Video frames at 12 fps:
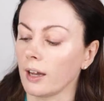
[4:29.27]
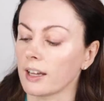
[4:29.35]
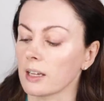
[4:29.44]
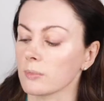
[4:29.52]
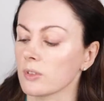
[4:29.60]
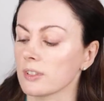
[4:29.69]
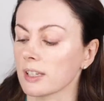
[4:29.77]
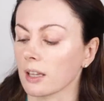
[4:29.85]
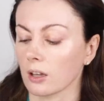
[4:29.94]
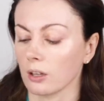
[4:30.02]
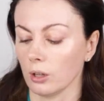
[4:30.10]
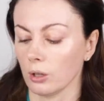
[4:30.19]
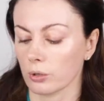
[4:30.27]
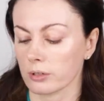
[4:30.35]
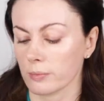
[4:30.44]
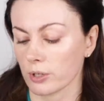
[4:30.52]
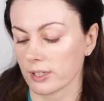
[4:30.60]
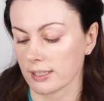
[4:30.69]
and I'm using
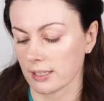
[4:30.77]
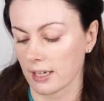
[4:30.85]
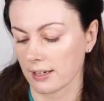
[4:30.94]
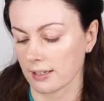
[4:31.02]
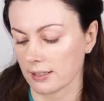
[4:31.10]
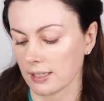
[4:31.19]
Laura Mercier's